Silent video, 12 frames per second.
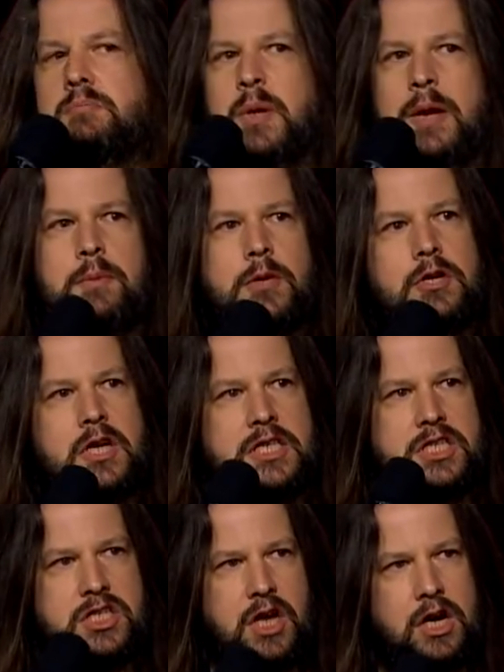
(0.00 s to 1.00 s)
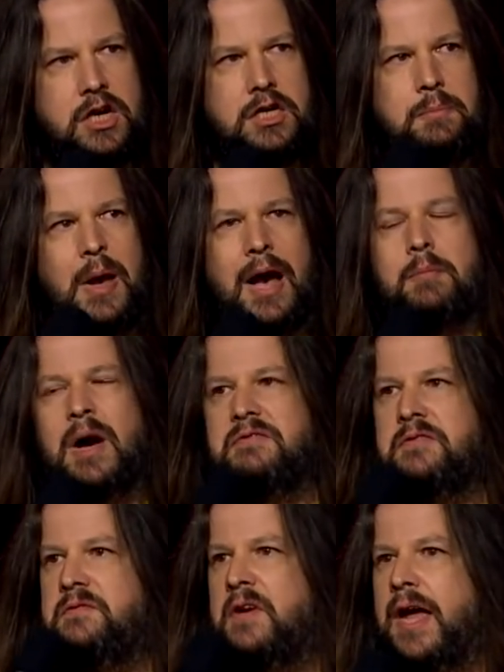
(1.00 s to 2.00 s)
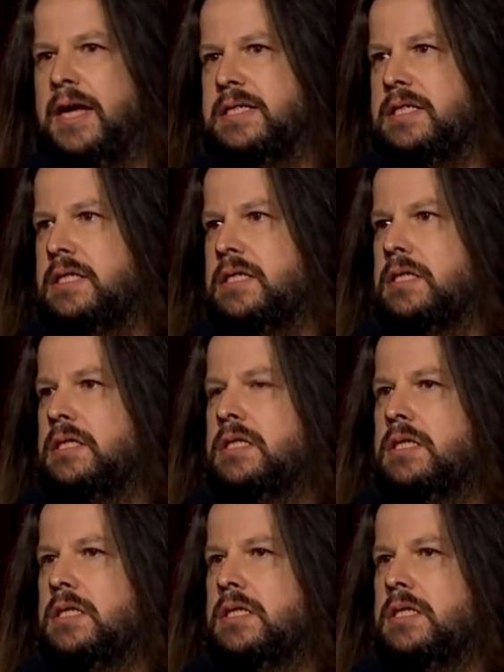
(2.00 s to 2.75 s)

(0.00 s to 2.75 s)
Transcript: People are concerned about my face.